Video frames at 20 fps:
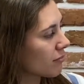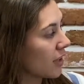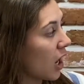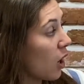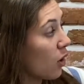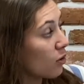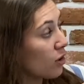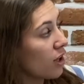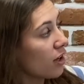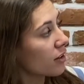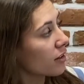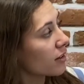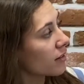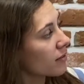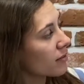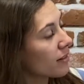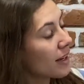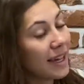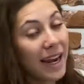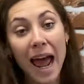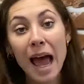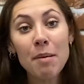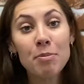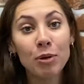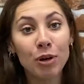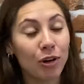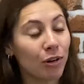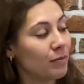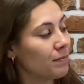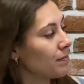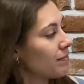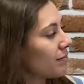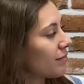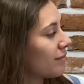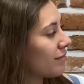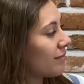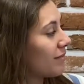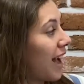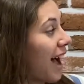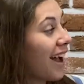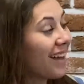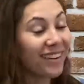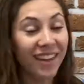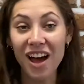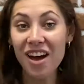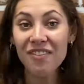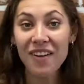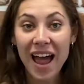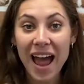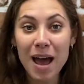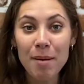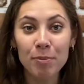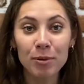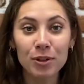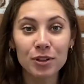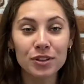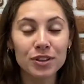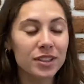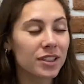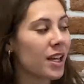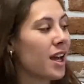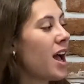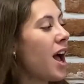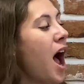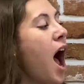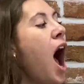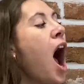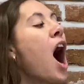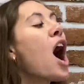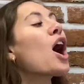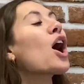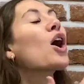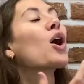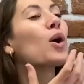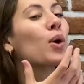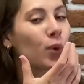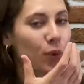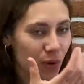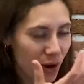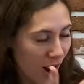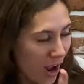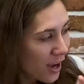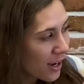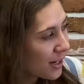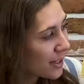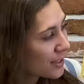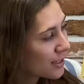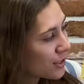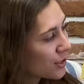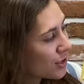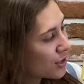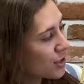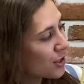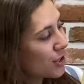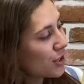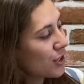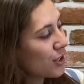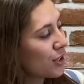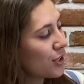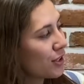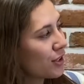Oh, look, an apple. I love apples. Crunch.